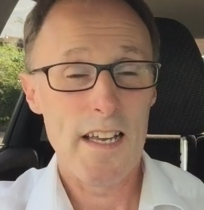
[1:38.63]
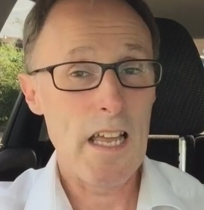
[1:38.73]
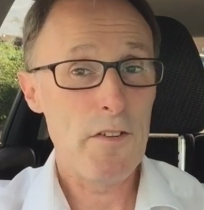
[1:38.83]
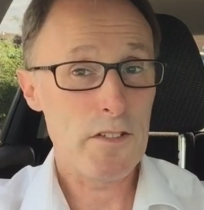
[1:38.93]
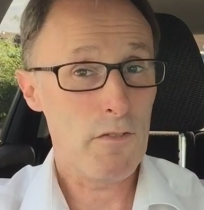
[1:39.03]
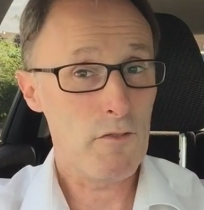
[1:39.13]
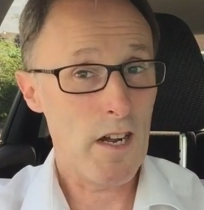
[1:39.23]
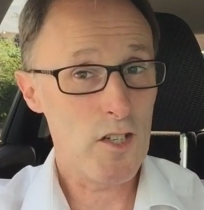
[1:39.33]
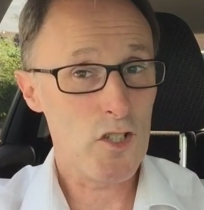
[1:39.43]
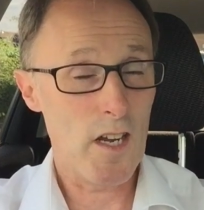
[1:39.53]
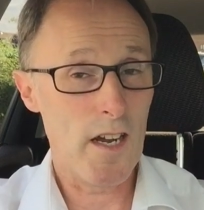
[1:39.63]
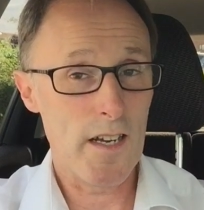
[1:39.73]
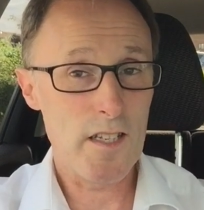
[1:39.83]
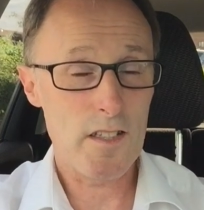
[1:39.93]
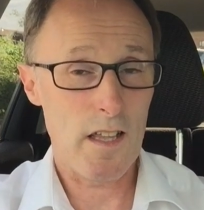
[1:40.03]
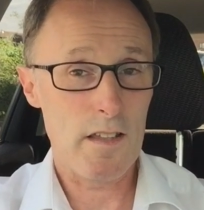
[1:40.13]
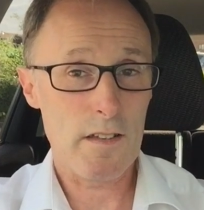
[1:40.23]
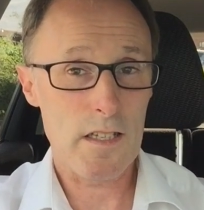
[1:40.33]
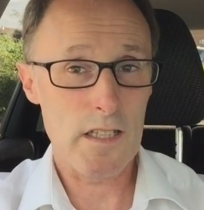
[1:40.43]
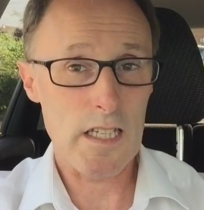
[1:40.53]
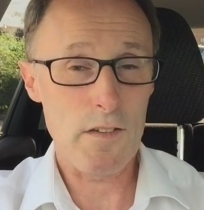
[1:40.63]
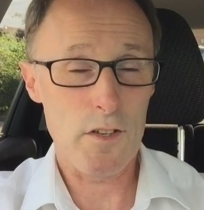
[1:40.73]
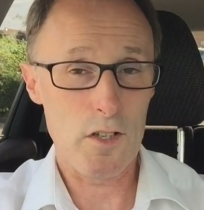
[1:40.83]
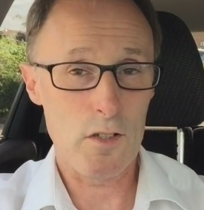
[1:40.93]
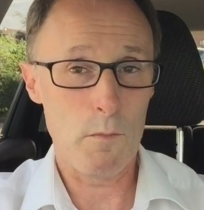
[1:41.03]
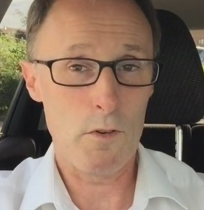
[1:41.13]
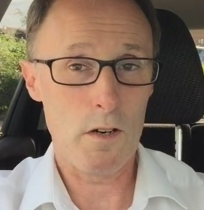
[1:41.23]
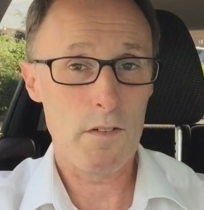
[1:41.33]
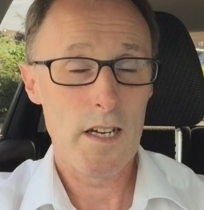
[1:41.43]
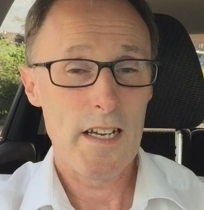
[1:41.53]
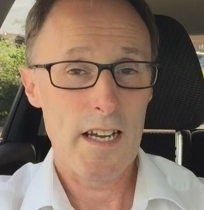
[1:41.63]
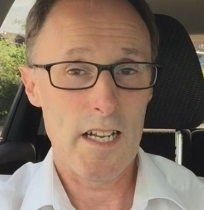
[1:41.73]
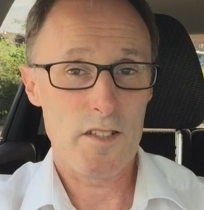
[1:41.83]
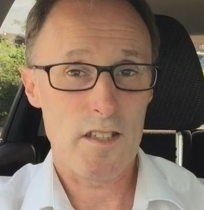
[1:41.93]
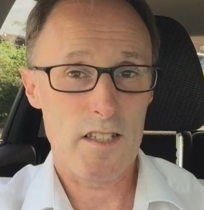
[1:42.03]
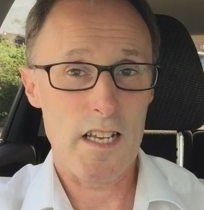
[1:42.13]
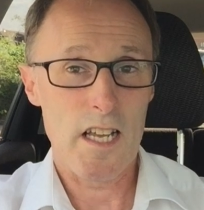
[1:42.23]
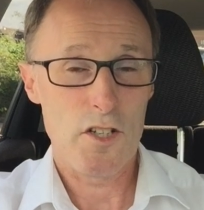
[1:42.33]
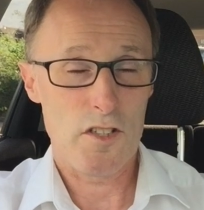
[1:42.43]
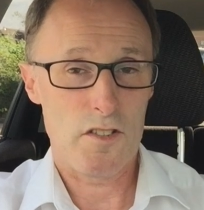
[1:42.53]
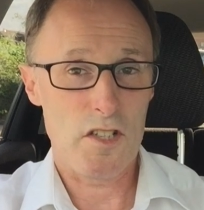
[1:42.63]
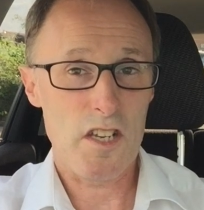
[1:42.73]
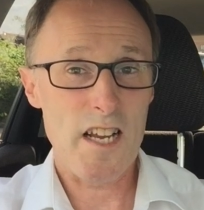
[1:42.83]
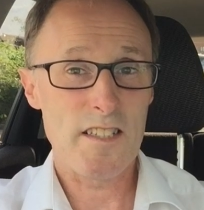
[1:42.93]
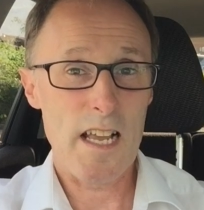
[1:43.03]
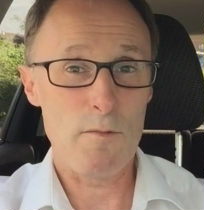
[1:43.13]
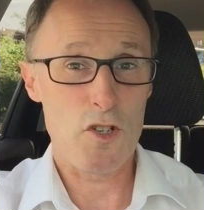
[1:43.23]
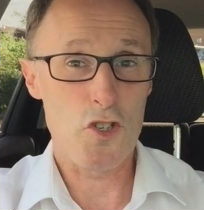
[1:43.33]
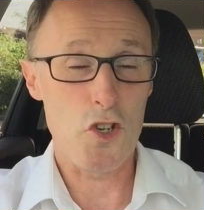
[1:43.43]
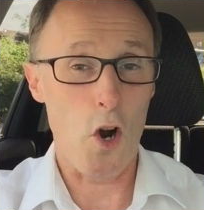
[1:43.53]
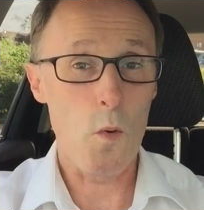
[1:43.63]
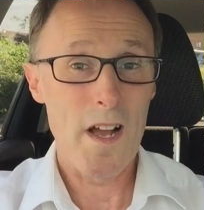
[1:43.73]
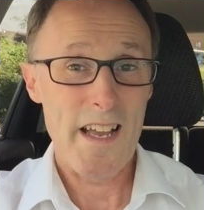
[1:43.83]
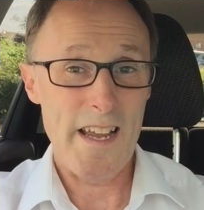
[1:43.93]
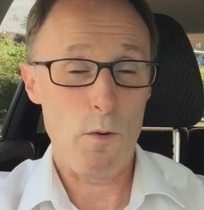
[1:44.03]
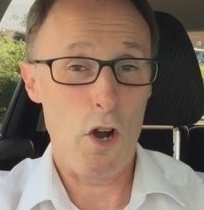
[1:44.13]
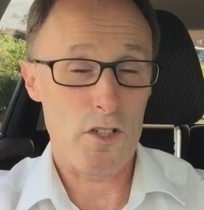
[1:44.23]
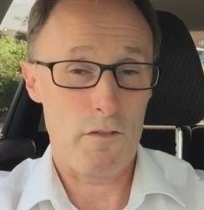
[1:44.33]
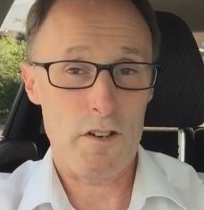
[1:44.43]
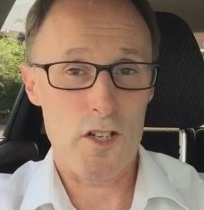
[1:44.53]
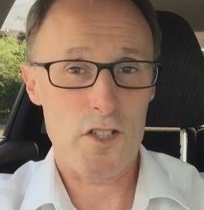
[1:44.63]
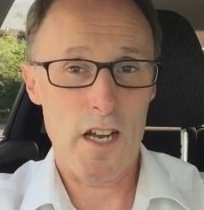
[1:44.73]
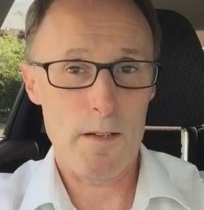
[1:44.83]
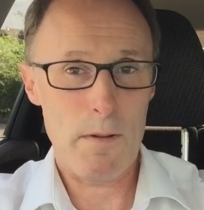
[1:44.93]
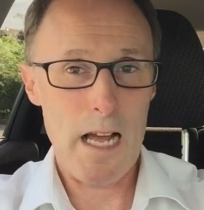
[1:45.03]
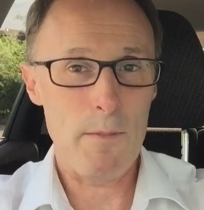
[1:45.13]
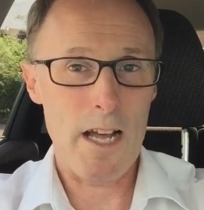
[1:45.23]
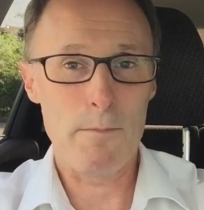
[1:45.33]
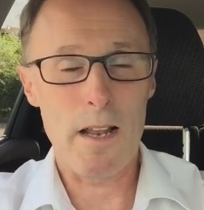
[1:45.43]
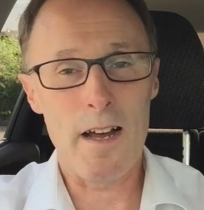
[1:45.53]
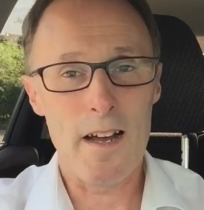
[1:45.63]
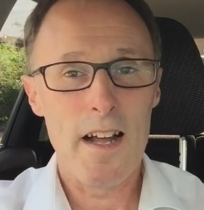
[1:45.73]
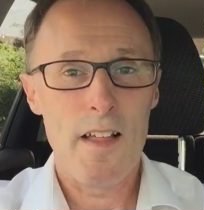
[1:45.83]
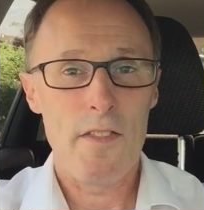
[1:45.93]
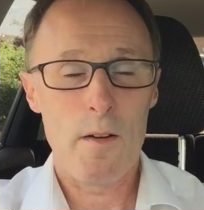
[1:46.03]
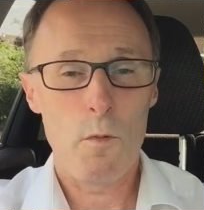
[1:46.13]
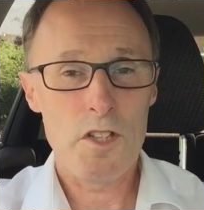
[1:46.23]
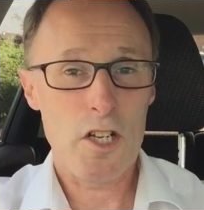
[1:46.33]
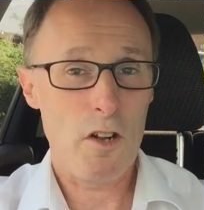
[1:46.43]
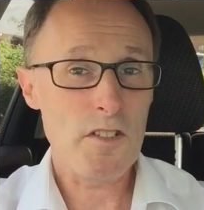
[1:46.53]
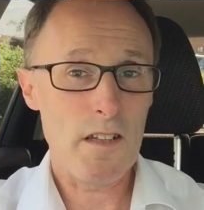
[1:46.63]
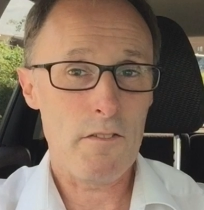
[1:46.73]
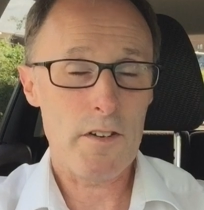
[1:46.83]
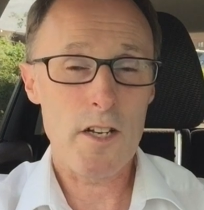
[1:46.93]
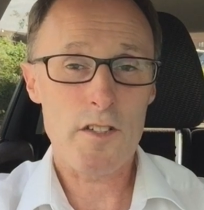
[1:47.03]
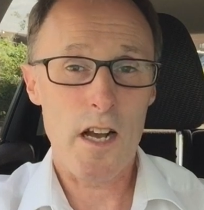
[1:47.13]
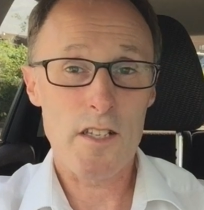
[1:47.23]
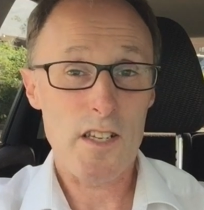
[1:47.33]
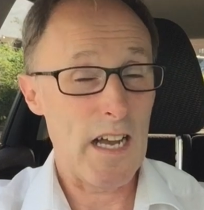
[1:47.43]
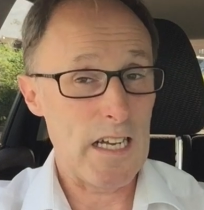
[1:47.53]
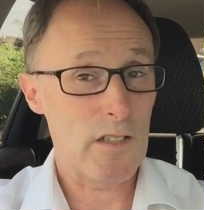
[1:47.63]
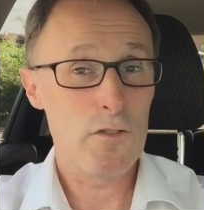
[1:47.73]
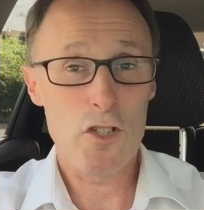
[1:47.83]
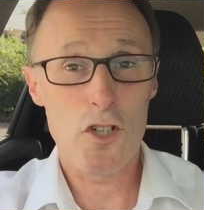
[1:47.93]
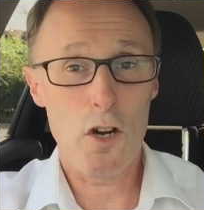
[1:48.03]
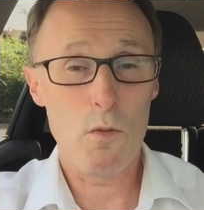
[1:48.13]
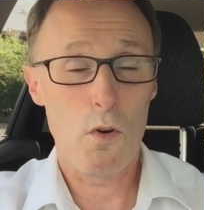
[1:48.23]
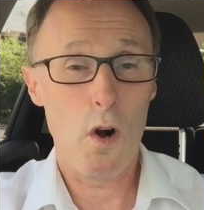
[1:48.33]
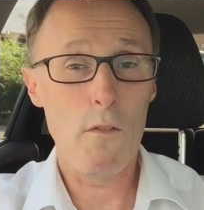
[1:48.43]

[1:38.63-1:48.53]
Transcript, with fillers: If it's a franchise that they give you a number of, and it's say, just say his name's Joe, and he works at franchise, blah, blah, blah, then when you contact a franchise, ask for Joe.